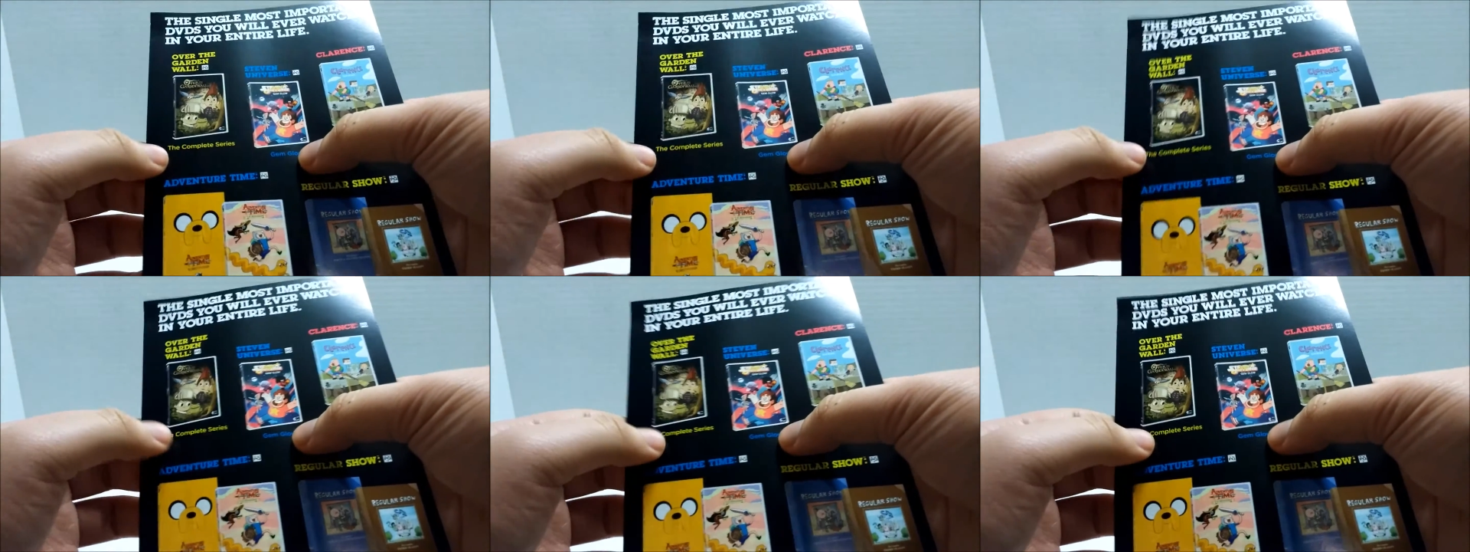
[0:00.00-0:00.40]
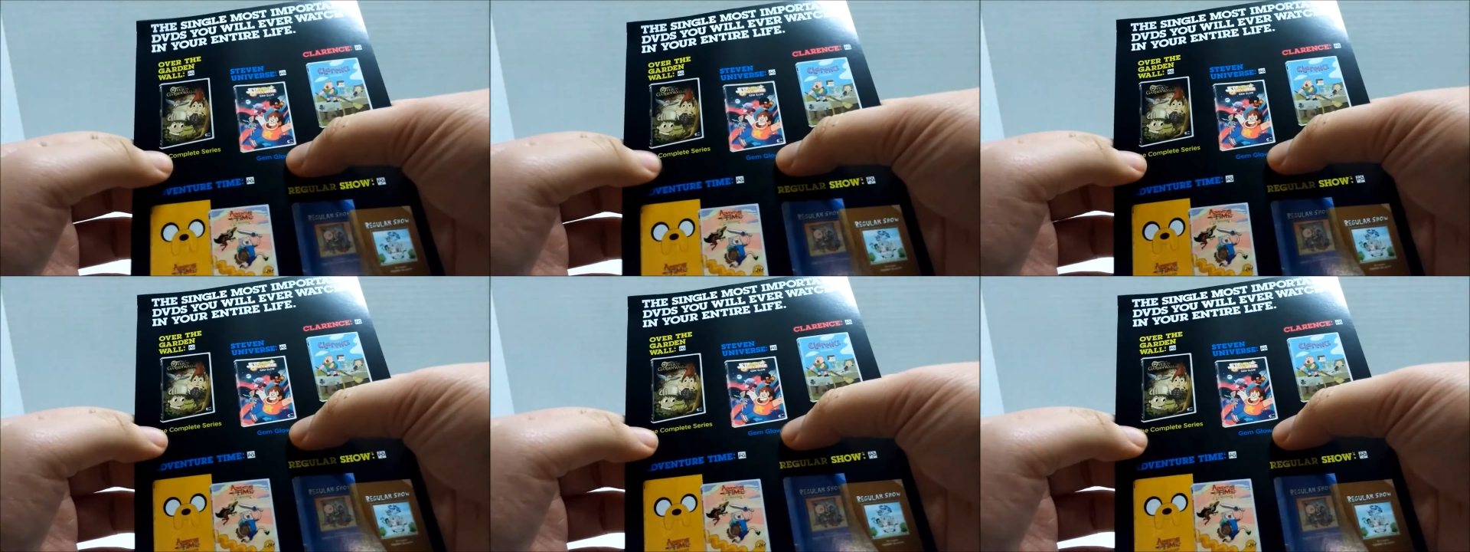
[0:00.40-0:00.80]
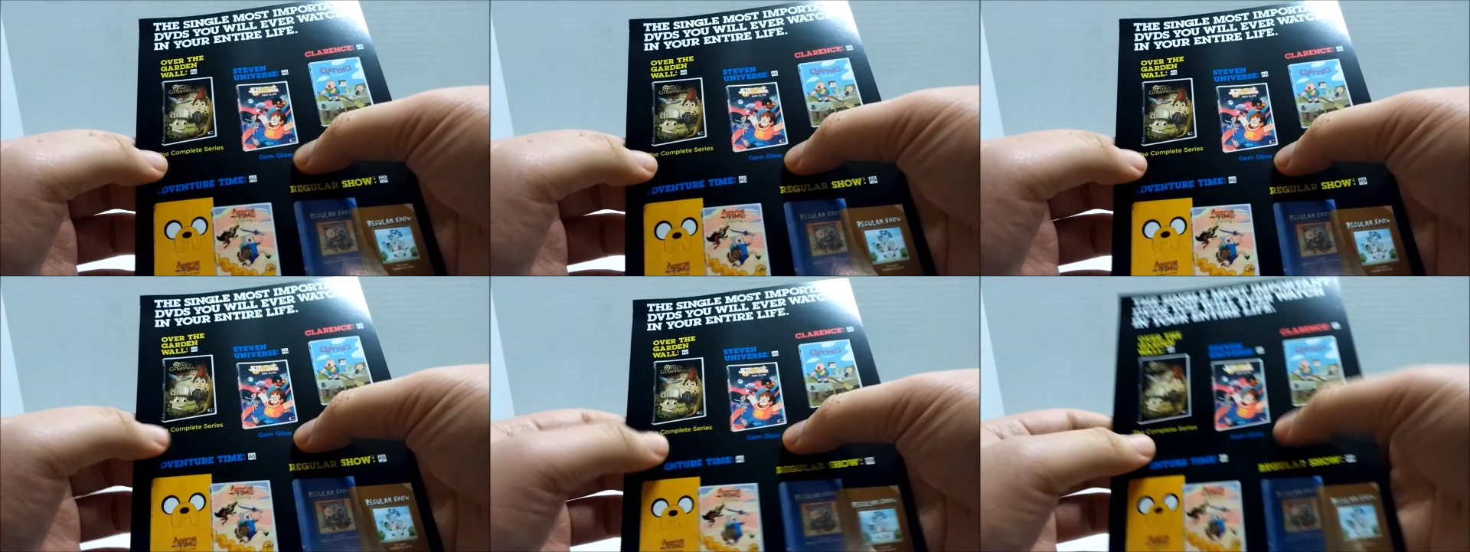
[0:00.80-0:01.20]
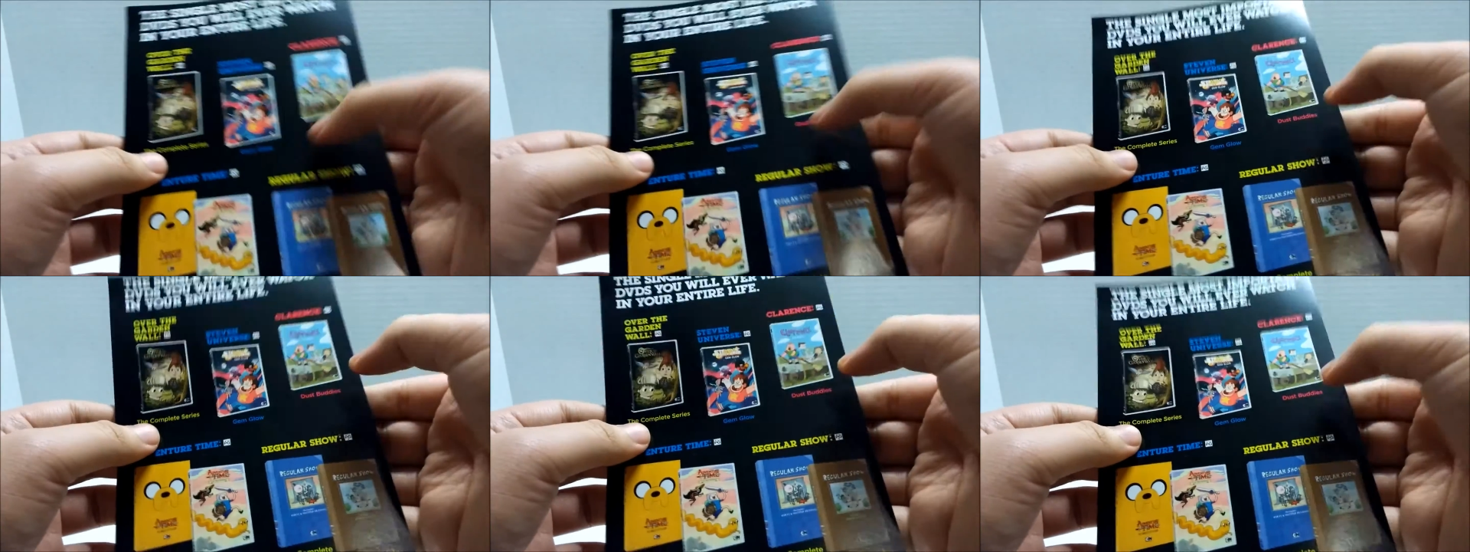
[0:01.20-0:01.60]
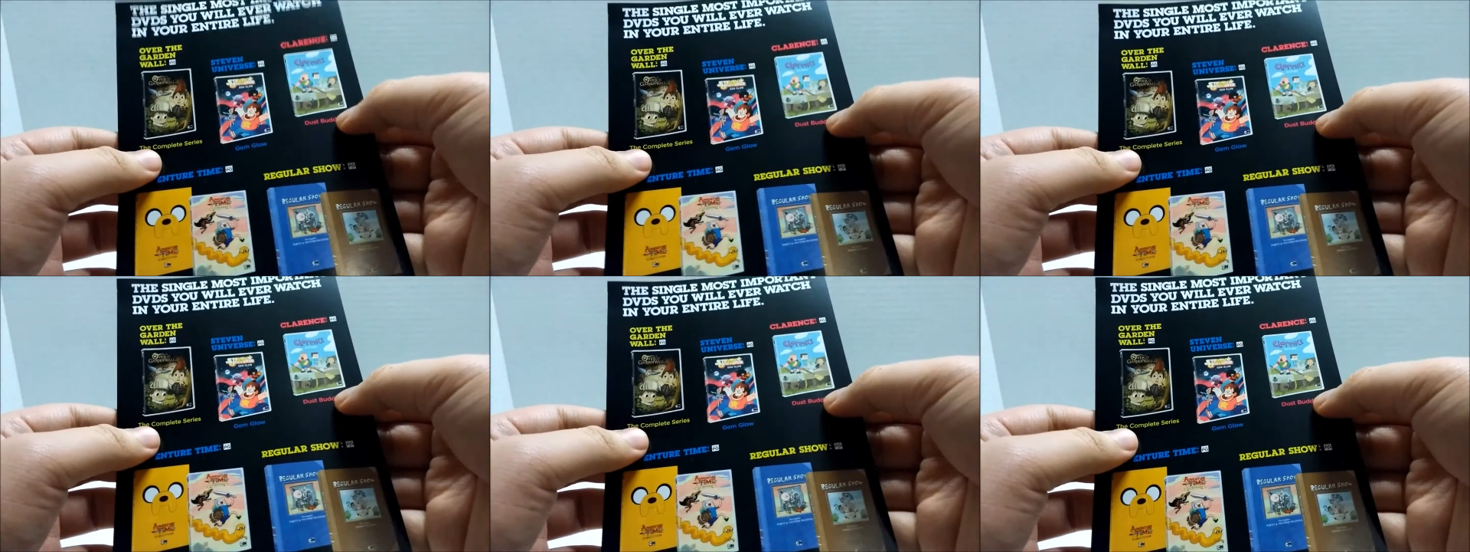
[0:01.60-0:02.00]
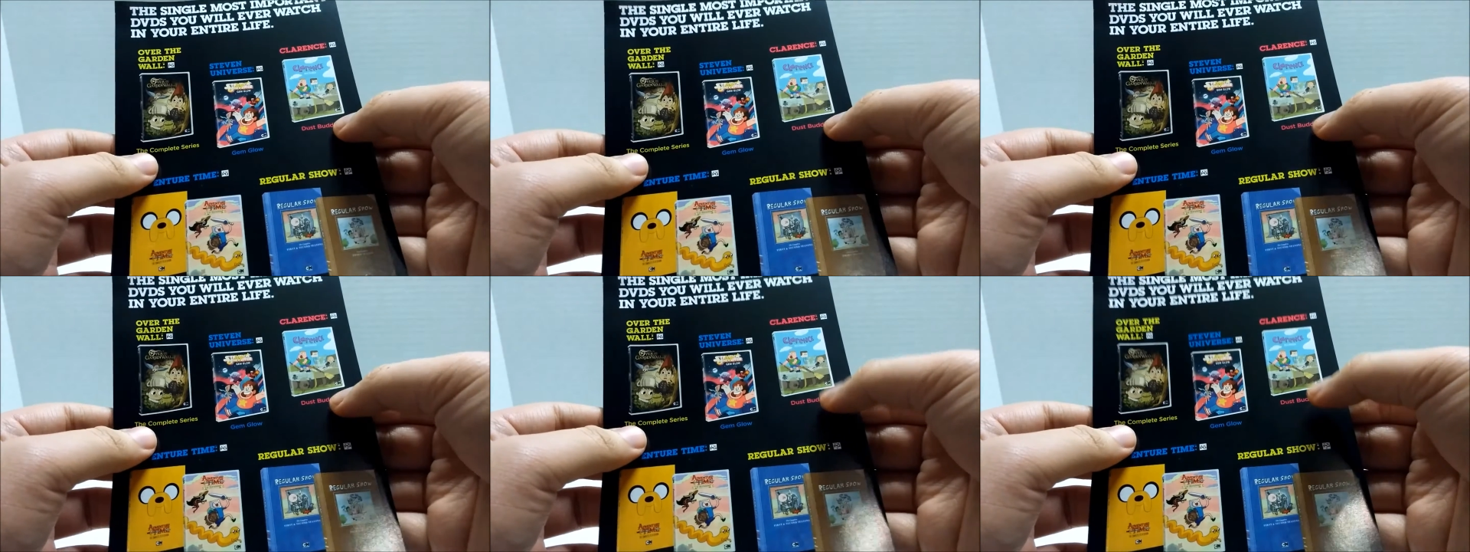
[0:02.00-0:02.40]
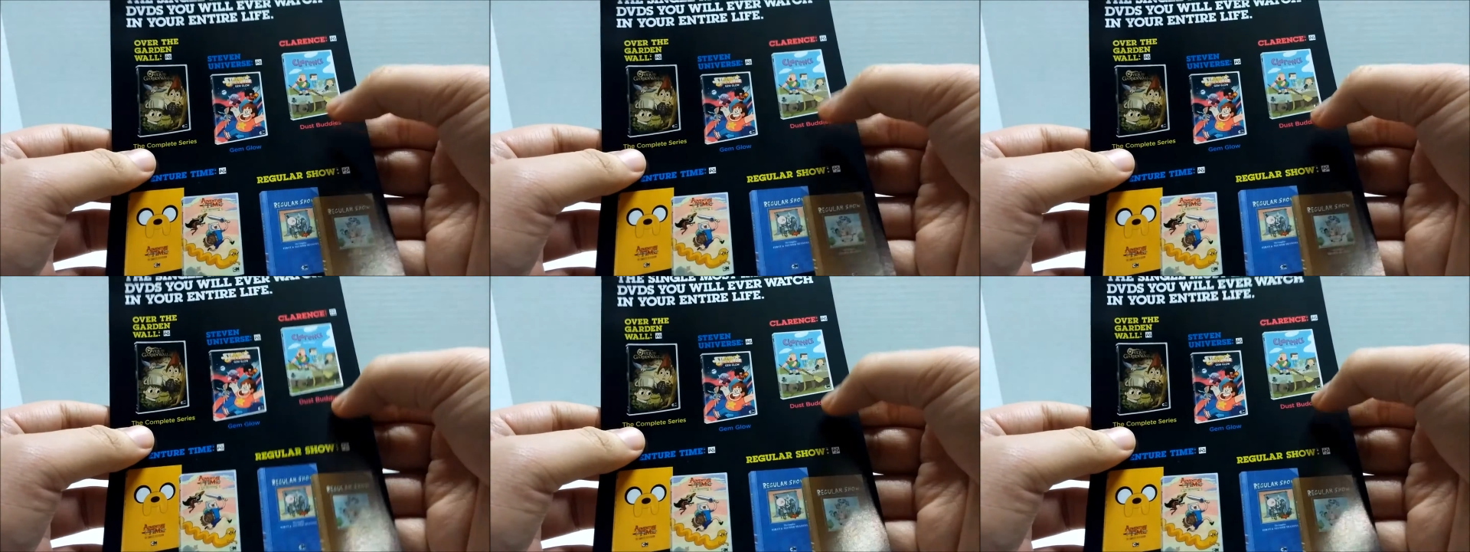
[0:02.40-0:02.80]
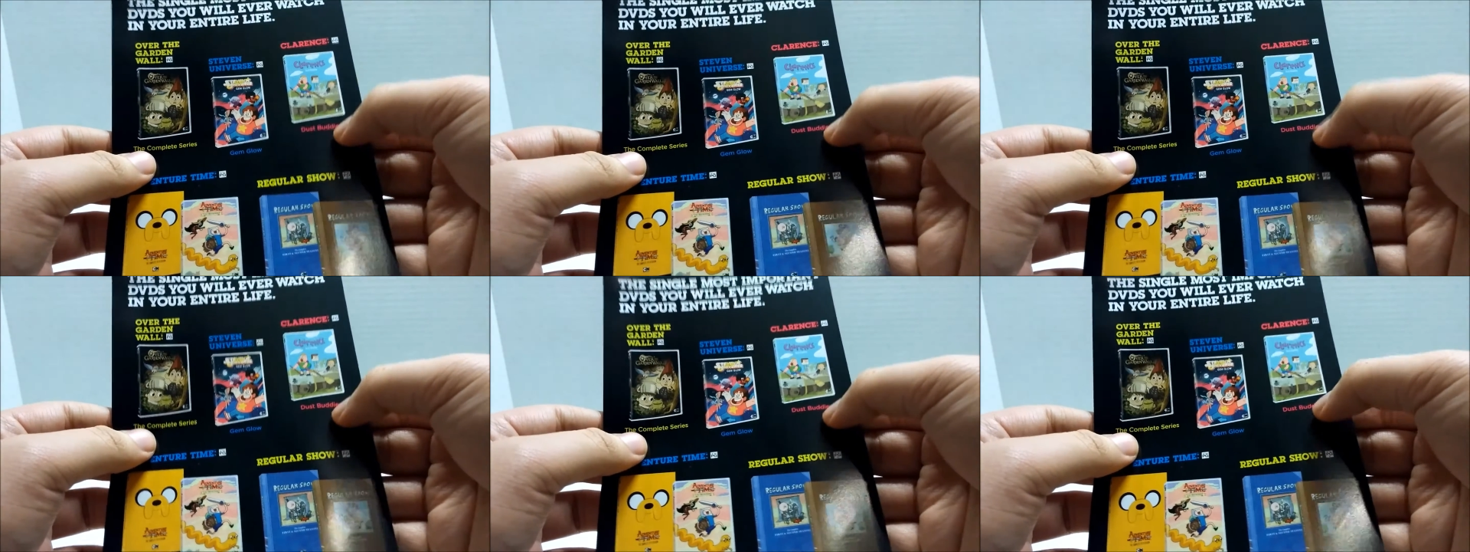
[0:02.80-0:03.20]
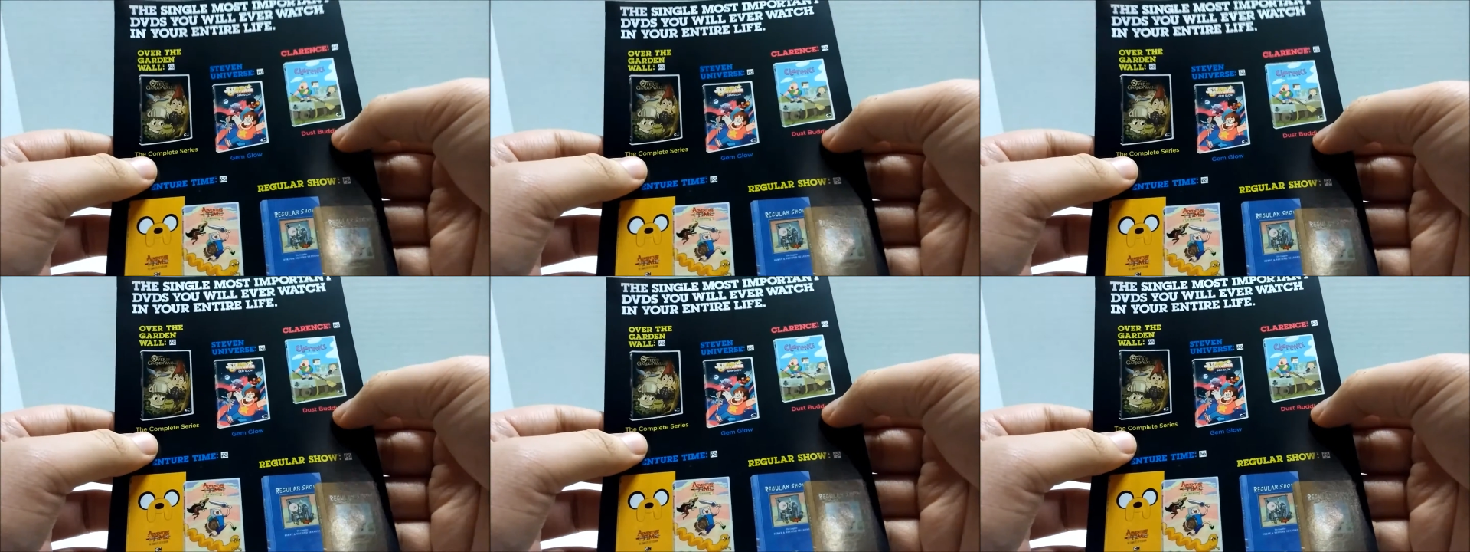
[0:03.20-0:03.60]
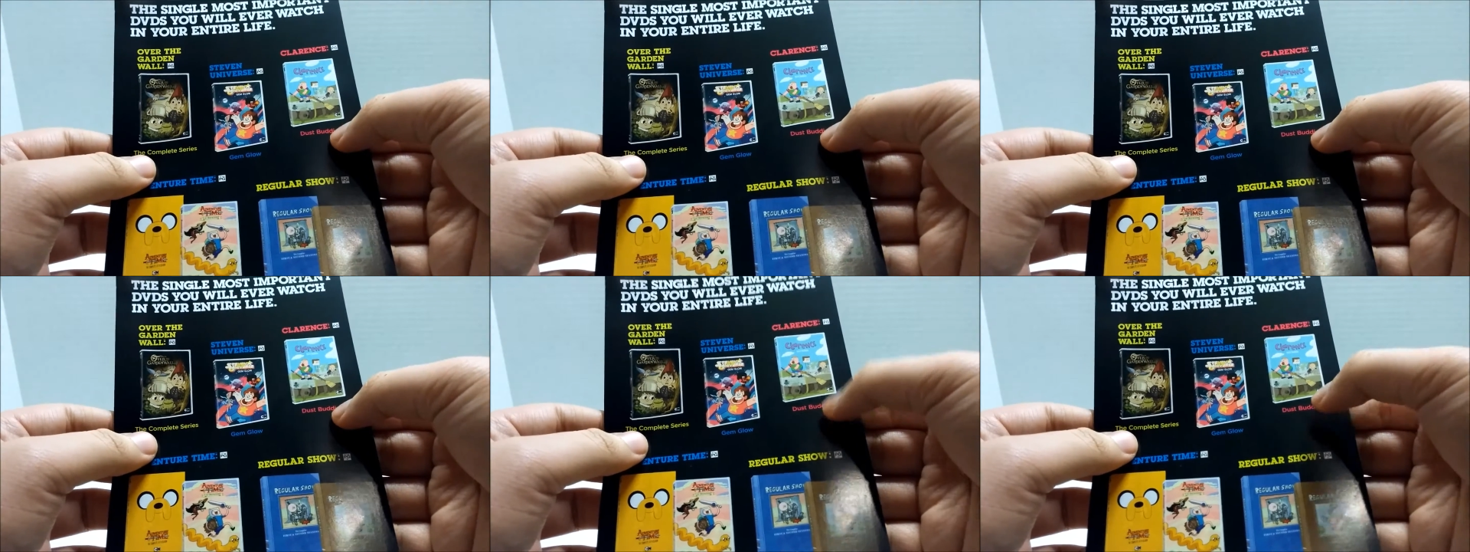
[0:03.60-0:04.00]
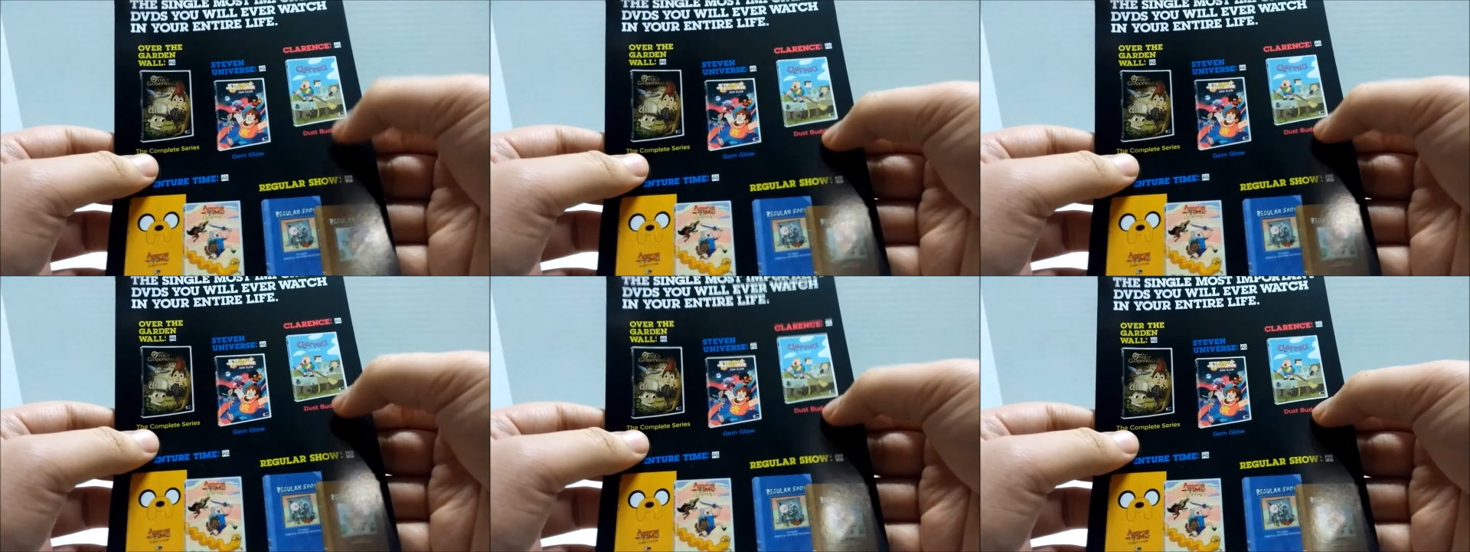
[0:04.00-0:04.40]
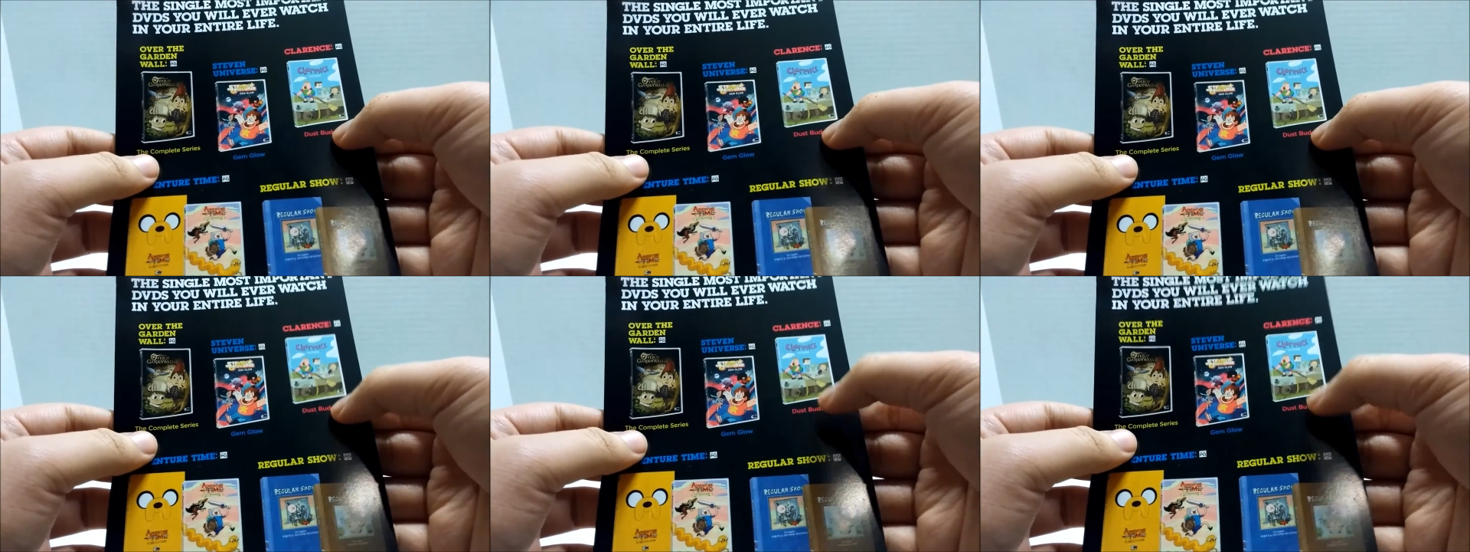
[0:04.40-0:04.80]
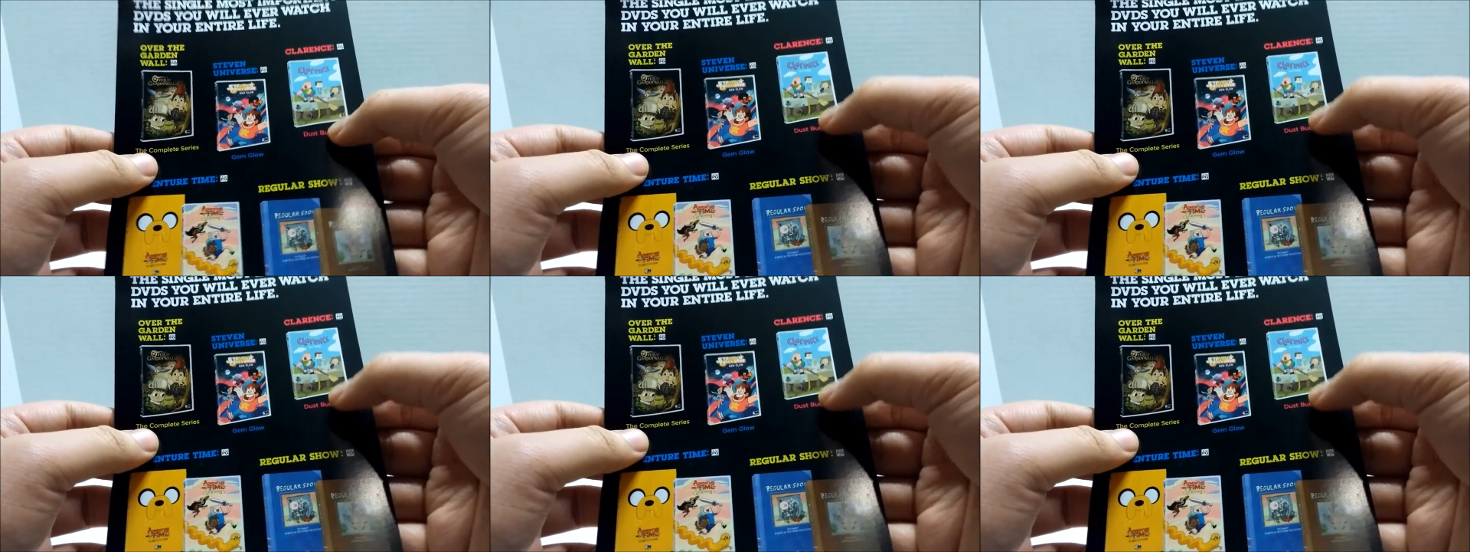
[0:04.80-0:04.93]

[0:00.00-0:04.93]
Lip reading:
(no speaker visible)